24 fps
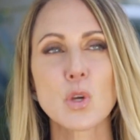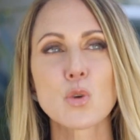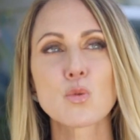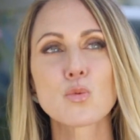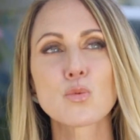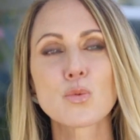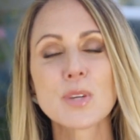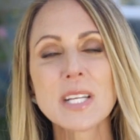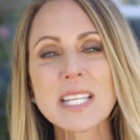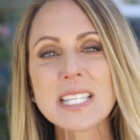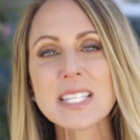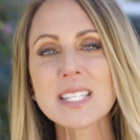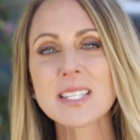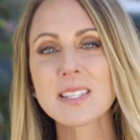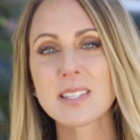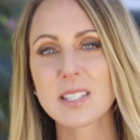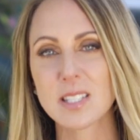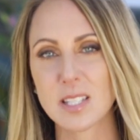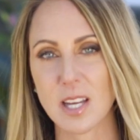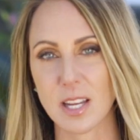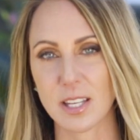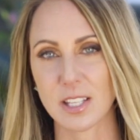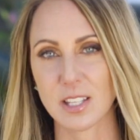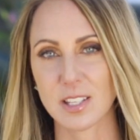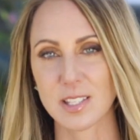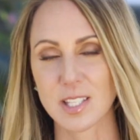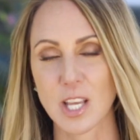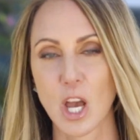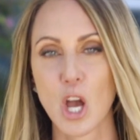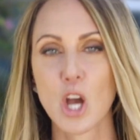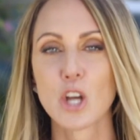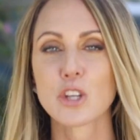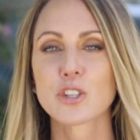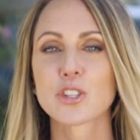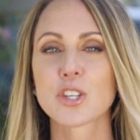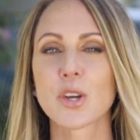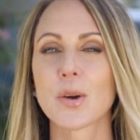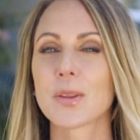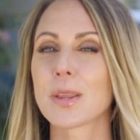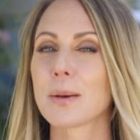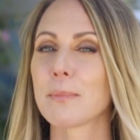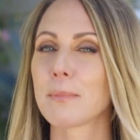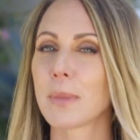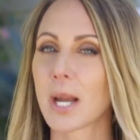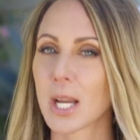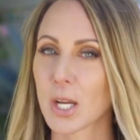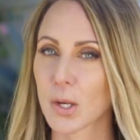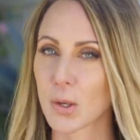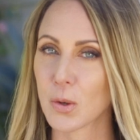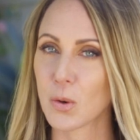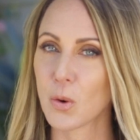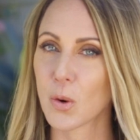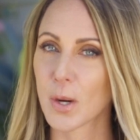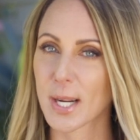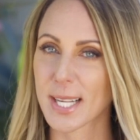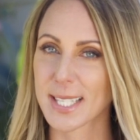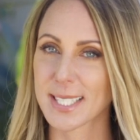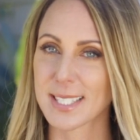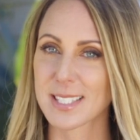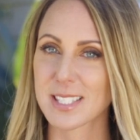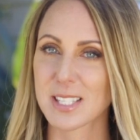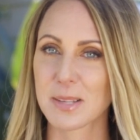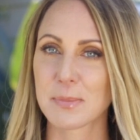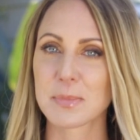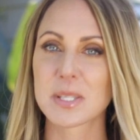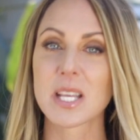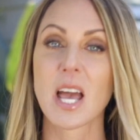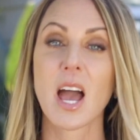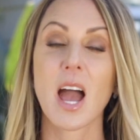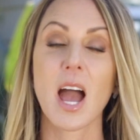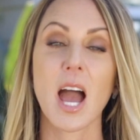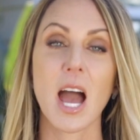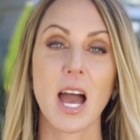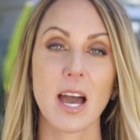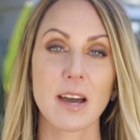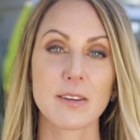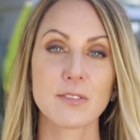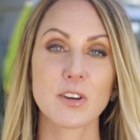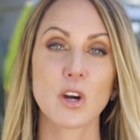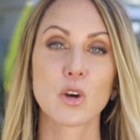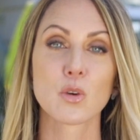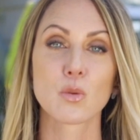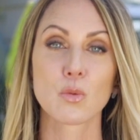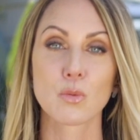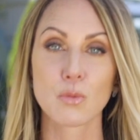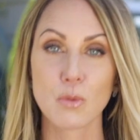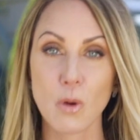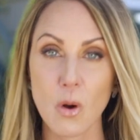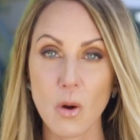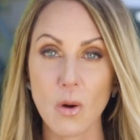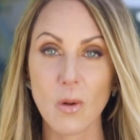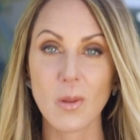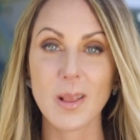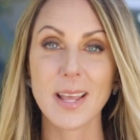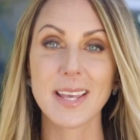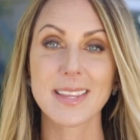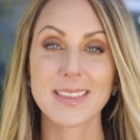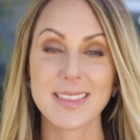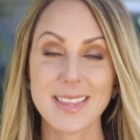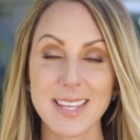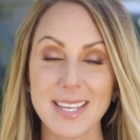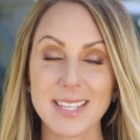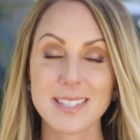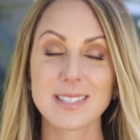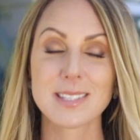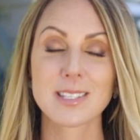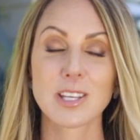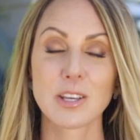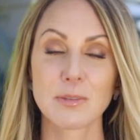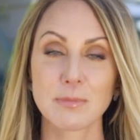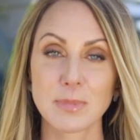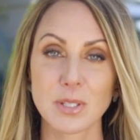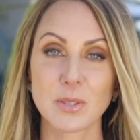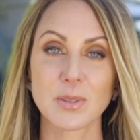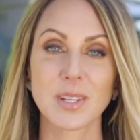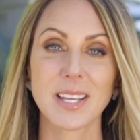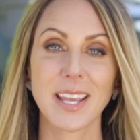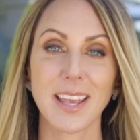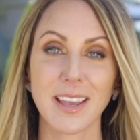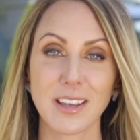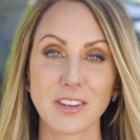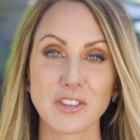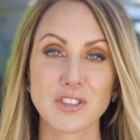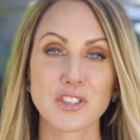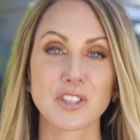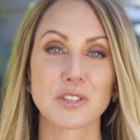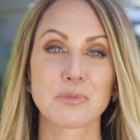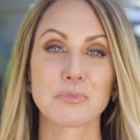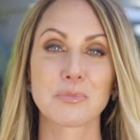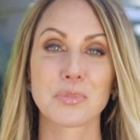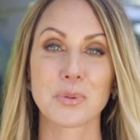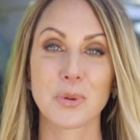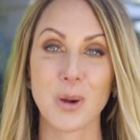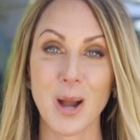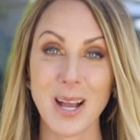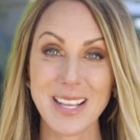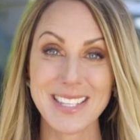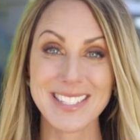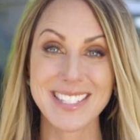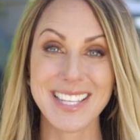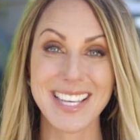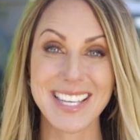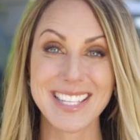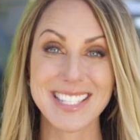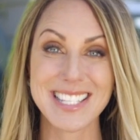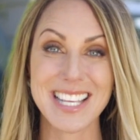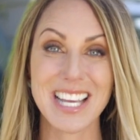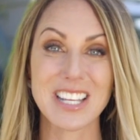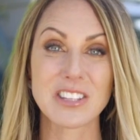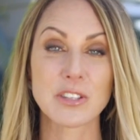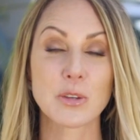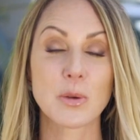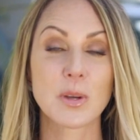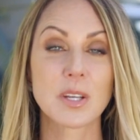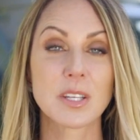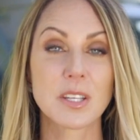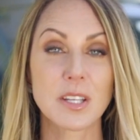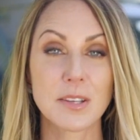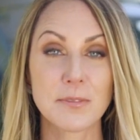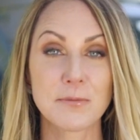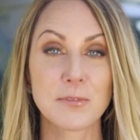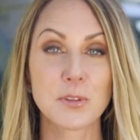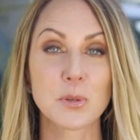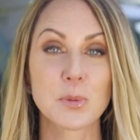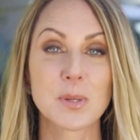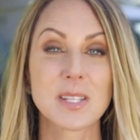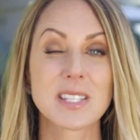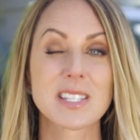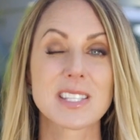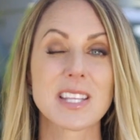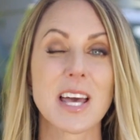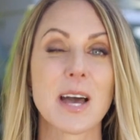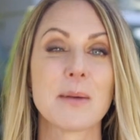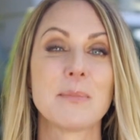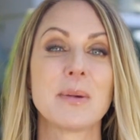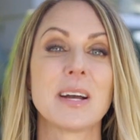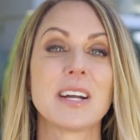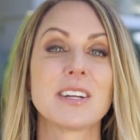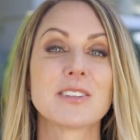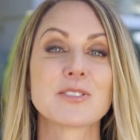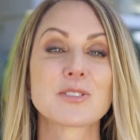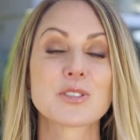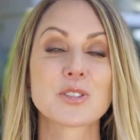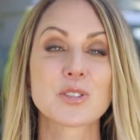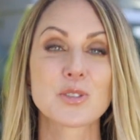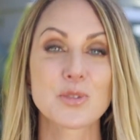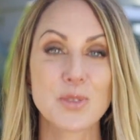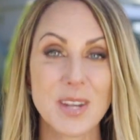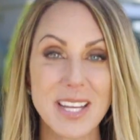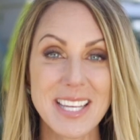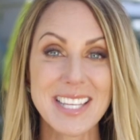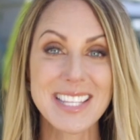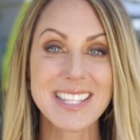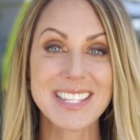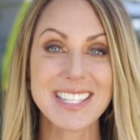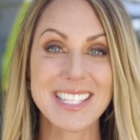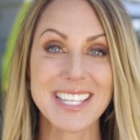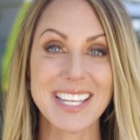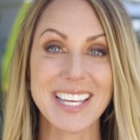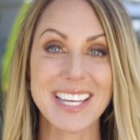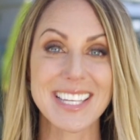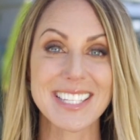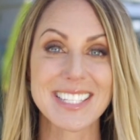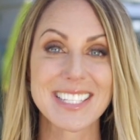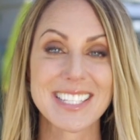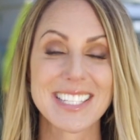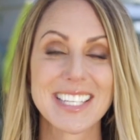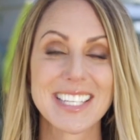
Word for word: Recent studies show that microorganisms have a role in this communication process, and you can influence them and strengthen it.